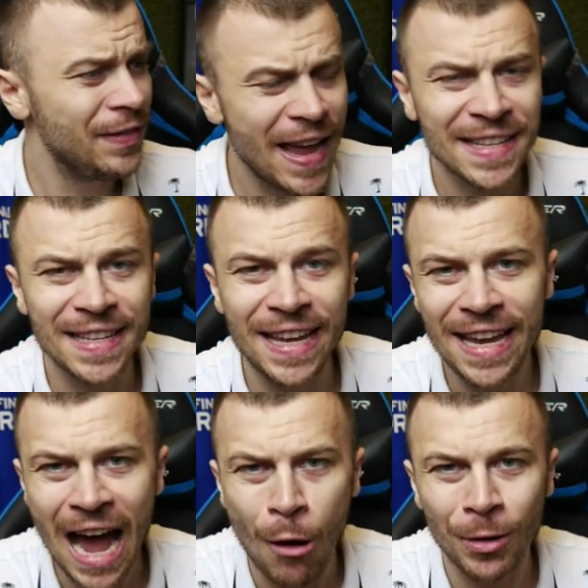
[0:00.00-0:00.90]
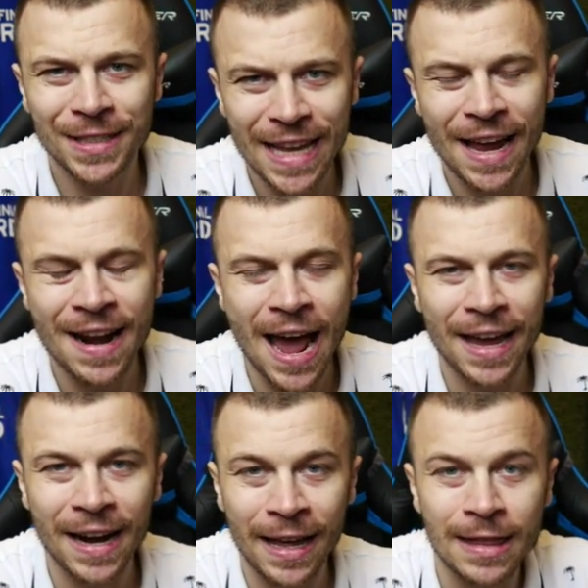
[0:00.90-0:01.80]
Desi, our second
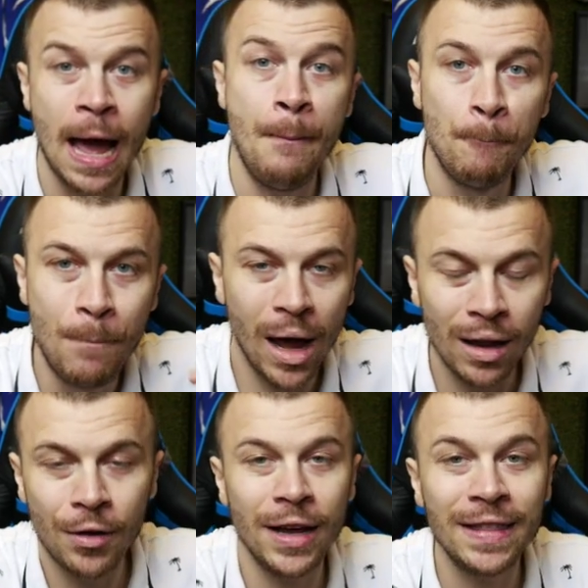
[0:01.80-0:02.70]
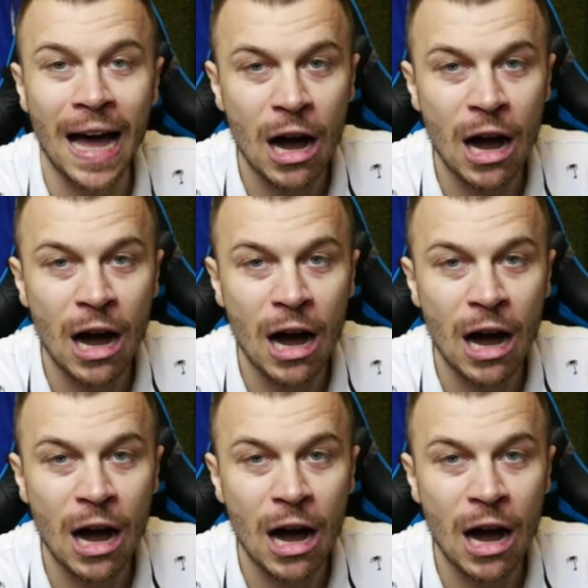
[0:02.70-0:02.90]
icon, and Bellerin,